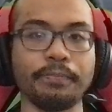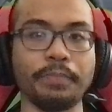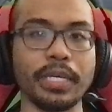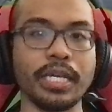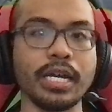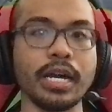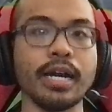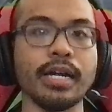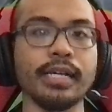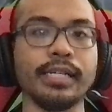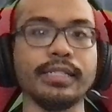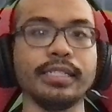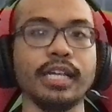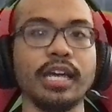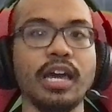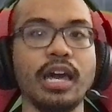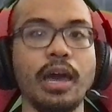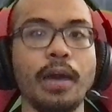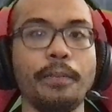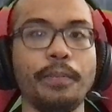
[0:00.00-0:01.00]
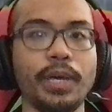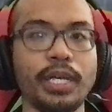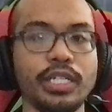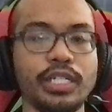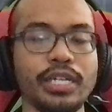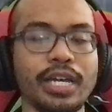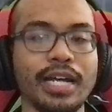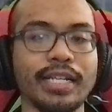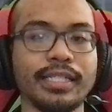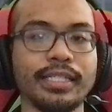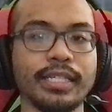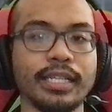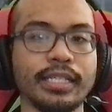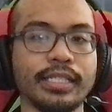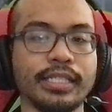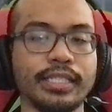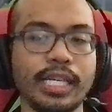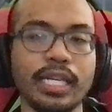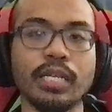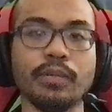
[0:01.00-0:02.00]
because Pidgeot's
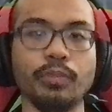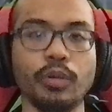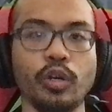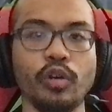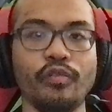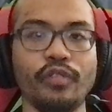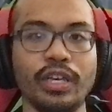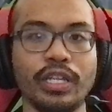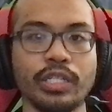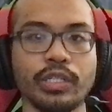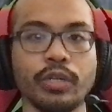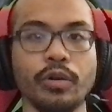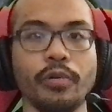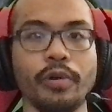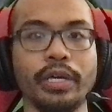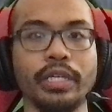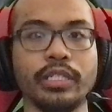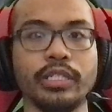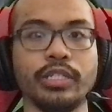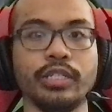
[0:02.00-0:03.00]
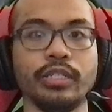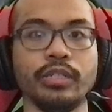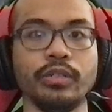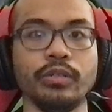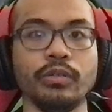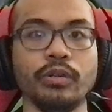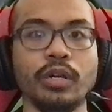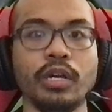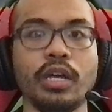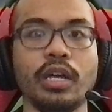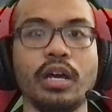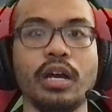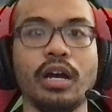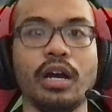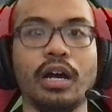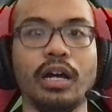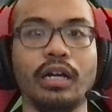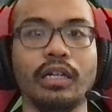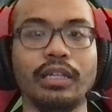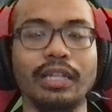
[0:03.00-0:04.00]
sync move is going to
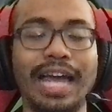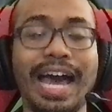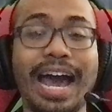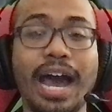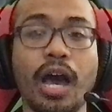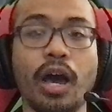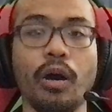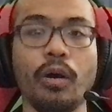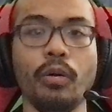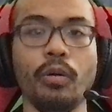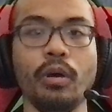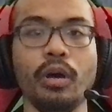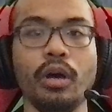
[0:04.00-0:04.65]
allow